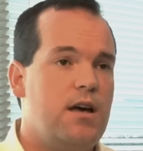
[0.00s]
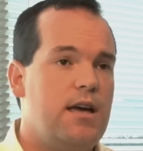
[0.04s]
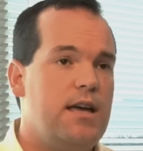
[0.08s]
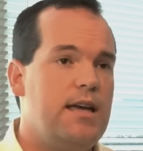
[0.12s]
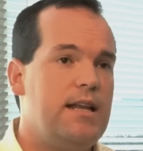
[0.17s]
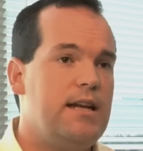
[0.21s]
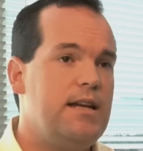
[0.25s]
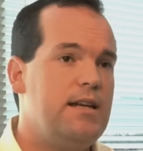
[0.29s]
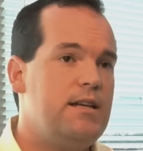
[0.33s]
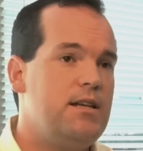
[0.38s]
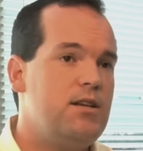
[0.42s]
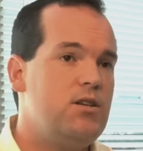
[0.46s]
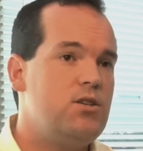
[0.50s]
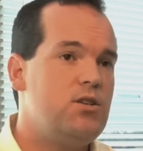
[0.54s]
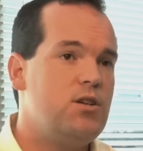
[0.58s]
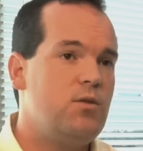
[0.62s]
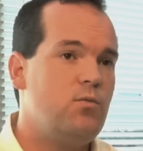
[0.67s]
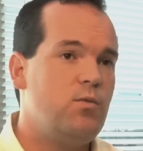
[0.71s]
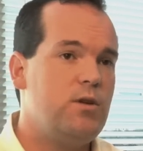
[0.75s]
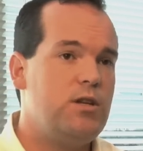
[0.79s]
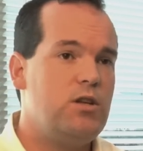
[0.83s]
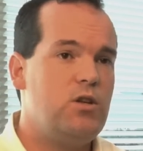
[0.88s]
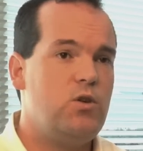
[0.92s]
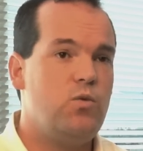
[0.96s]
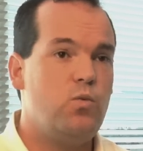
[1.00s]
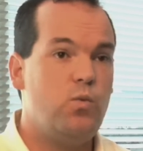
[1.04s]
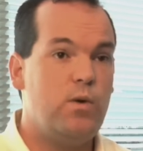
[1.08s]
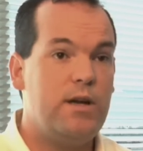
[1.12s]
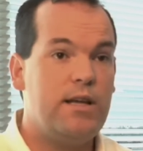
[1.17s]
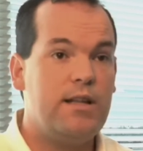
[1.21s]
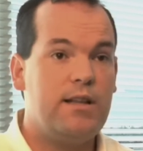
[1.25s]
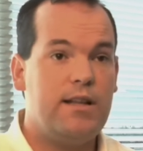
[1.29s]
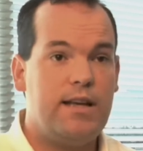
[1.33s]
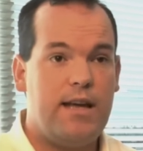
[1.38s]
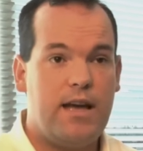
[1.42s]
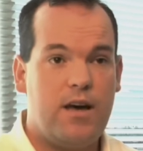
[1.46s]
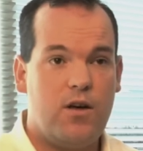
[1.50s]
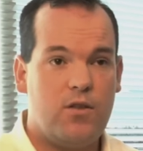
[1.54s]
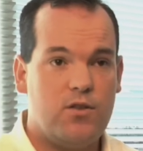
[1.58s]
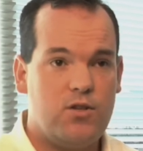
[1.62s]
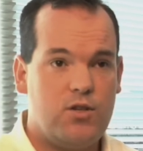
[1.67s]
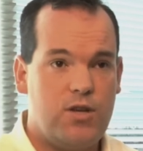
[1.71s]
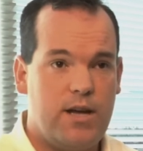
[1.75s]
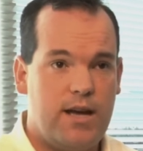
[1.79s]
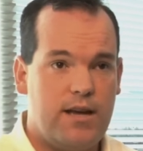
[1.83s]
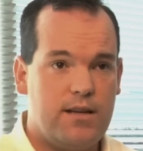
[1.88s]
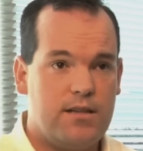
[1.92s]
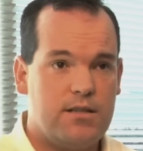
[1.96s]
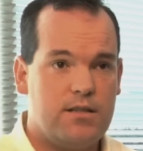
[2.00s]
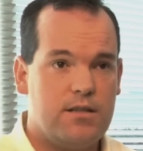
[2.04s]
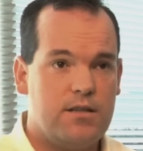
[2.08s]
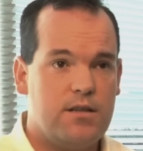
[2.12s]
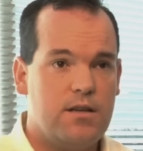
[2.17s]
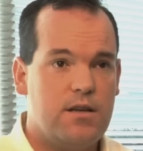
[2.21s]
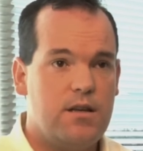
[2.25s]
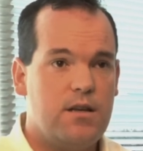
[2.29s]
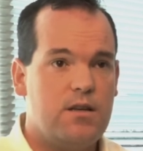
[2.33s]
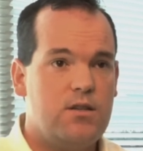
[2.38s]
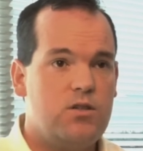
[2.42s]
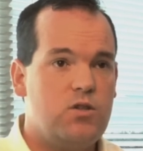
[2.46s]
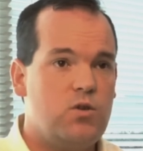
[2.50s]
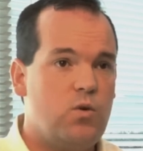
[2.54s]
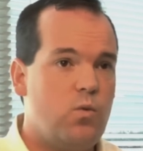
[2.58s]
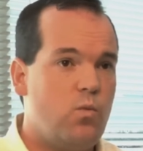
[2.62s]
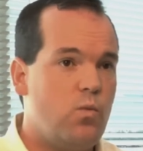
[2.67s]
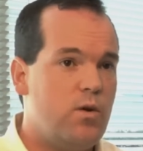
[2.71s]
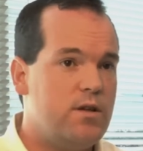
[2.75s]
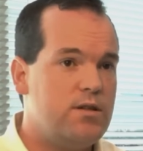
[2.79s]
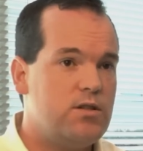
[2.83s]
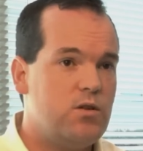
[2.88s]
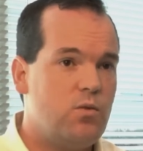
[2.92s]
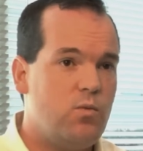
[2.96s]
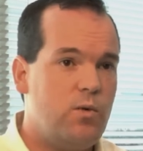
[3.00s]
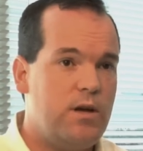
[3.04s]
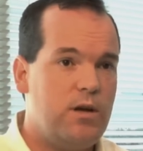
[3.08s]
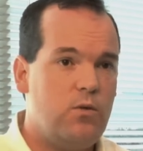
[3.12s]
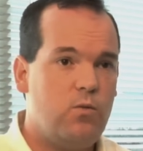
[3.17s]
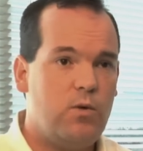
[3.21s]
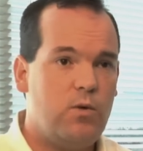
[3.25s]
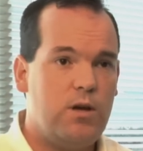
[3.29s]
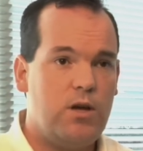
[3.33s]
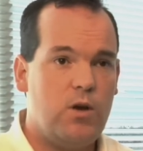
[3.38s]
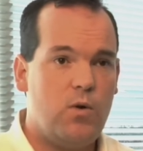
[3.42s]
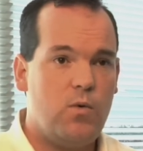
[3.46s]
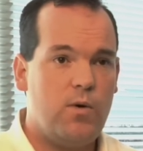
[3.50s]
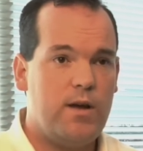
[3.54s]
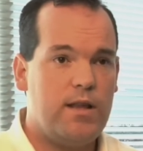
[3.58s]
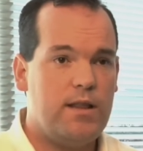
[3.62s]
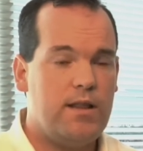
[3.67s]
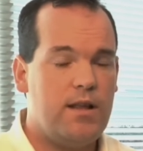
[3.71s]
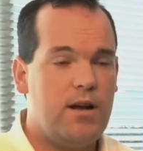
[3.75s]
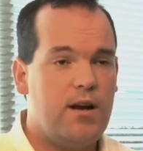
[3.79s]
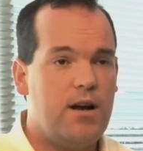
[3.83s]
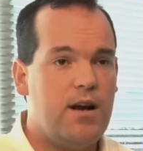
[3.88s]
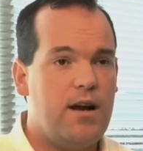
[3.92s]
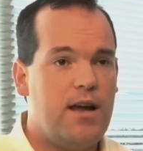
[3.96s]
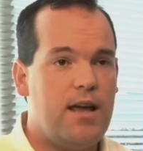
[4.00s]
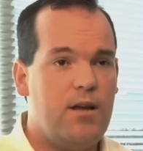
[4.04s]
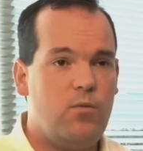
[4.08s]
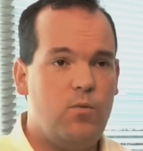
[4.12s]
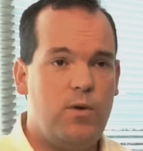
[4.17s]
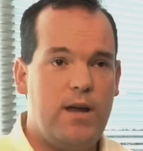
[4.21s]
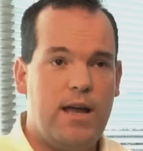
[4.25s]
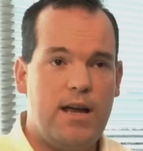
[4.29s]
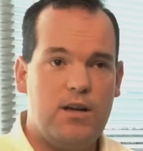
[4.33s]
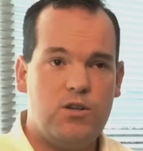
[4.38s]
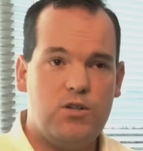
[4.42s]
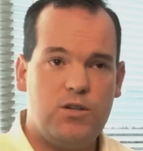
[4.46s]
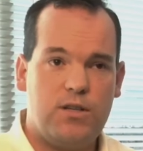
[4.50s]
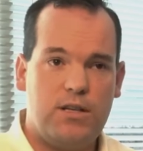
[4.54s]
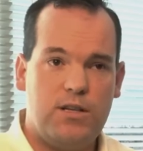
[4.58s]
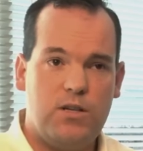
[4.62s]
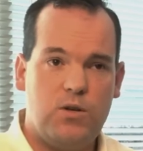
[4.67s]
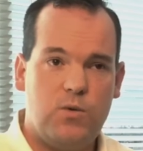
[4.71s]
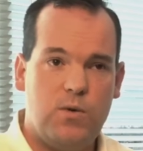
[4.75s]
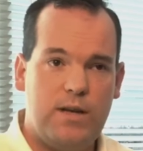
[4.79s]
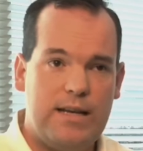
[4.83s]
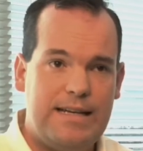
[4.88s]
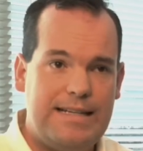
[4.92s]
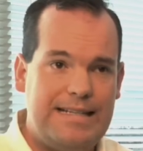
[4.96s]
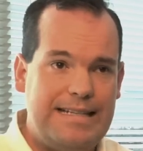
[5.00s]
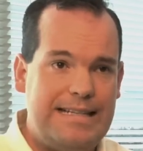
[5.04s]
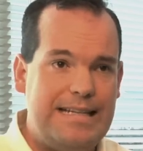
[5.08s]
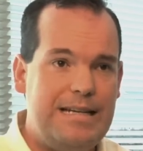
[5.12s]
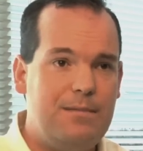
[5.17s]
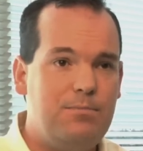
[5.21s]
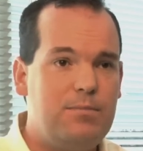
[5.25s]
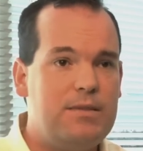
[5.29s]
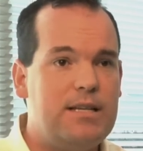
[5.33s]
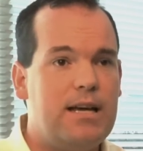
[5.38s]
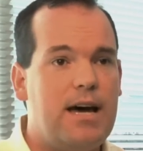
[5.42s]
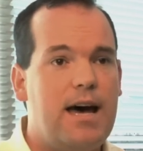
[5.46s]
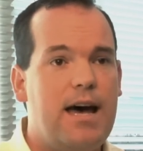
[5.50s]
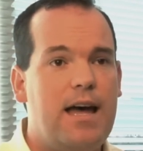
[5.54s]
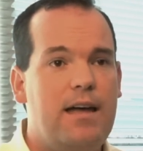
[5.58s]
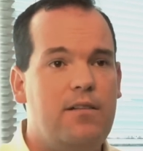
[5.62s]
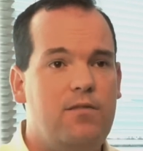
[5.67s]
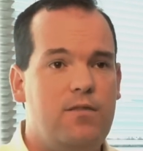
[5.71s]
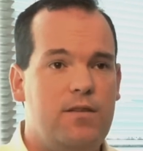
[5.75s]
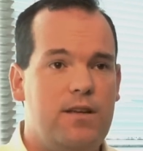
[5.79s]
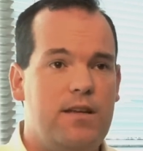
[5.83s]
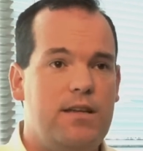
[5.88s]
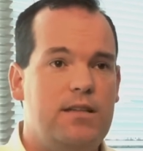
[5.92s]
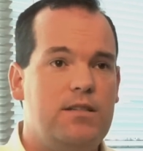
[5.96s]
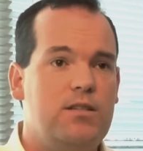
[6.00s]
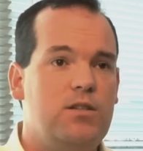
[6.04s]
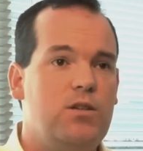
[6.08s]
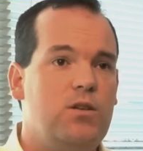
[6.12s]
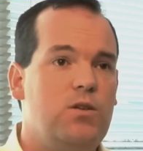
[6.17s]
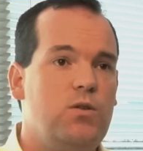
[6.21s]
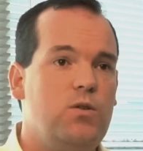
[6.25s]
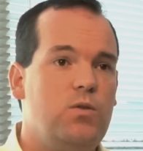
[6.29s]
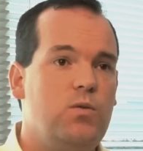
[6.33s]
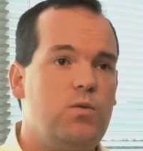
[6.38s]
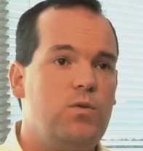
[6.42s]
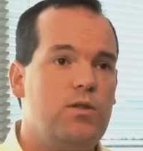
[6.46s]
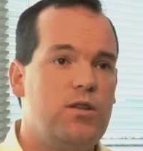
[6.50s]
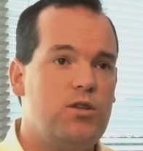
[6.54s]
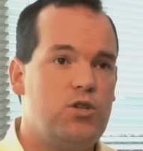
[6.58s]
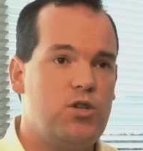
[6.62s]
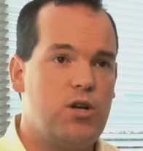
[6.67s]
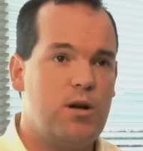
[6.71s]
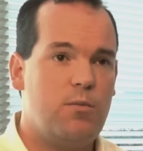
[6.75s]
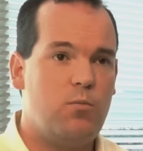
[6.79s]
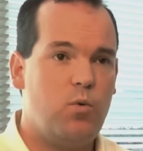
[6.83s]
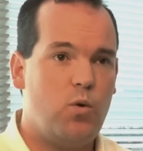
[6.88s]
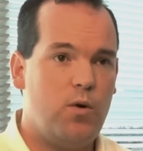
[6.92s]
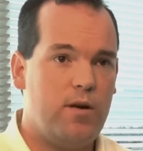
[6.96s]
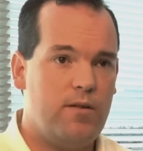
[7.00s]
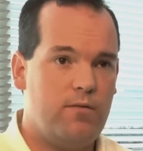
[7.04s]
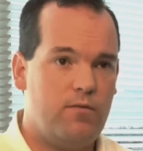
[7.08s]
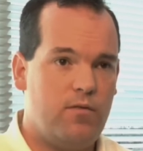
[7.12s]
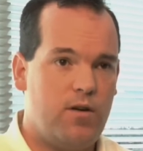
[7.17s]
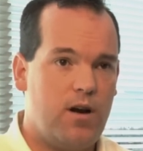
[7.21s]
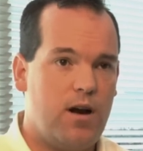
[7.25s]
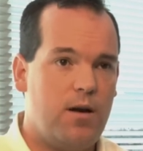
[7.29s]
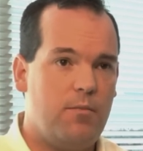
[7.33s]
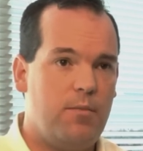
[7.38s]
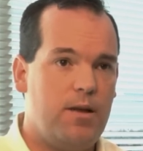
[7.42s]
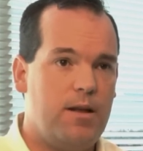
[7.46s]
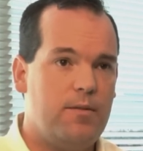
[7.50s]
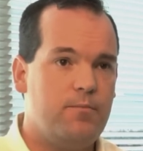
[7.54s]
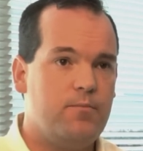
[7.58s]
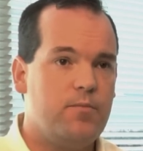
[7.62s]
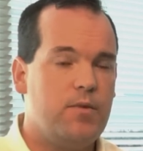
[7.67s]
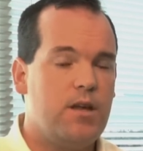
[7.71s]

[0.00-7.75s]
In addition, we do weekly health checks. So once a week we go in there and we actually do a deep dive into the SharePoint environment.